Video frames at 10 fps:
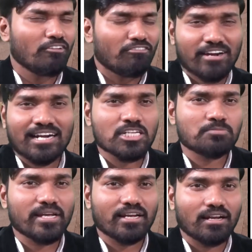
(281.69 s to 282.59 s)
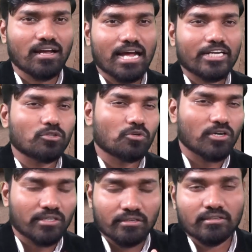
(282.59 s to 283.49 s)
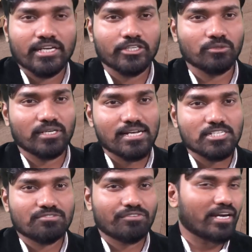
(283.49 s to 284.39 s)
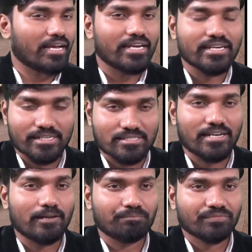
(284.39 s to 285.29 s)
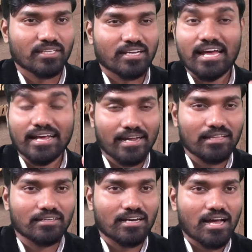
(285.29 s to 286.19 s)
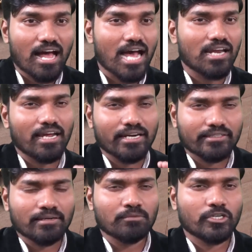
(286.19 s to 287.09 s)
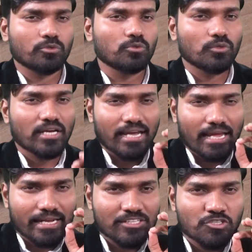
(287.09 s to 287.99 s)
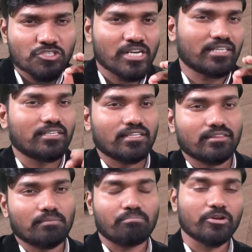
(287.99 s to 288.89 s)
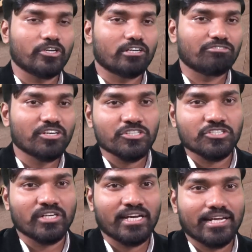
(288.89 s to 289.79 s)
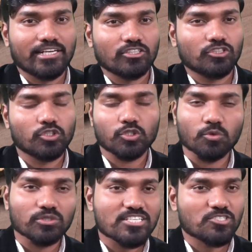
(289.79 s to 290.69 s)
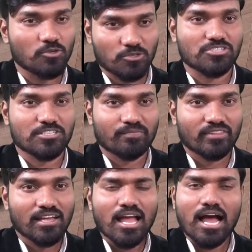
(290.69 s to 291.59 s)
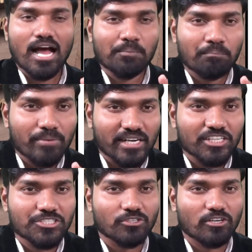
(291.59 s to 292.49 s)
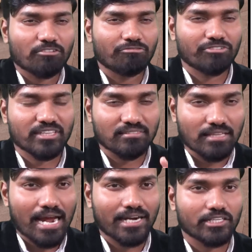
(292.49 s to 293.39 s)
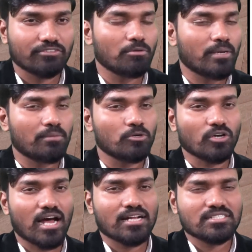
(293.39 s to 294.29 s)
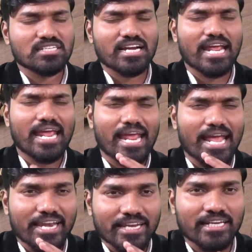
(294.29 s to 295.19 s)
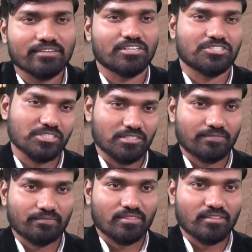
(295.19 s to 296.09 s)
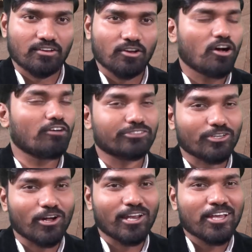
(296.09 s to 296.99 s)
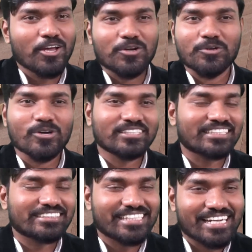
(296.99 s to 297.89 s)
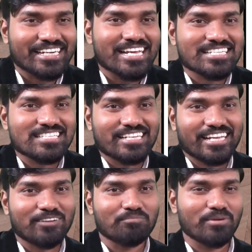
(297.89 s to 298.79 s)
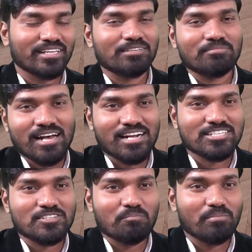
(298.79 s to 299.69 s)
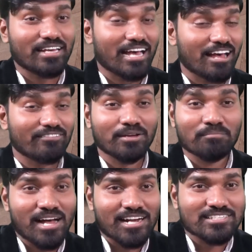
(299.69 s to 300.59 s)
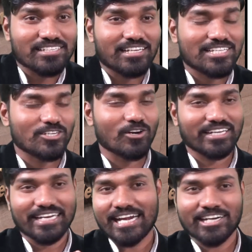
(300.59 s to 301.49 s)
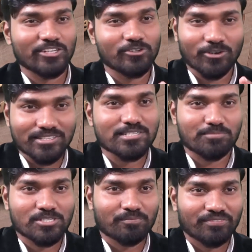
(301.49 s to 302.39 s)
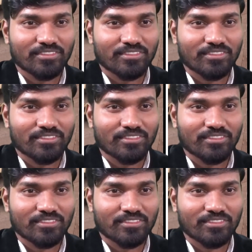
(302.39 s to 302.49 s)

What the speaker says: Frankly speaking, I do not train you guys for any exam. Rather, I'll attempt to inject the beauty of engineering through this course. I'm pretty sure with that, you will be able to answer any question. After all, knowing the techniques can bring the marks, but having marks does not guarantee you concepts.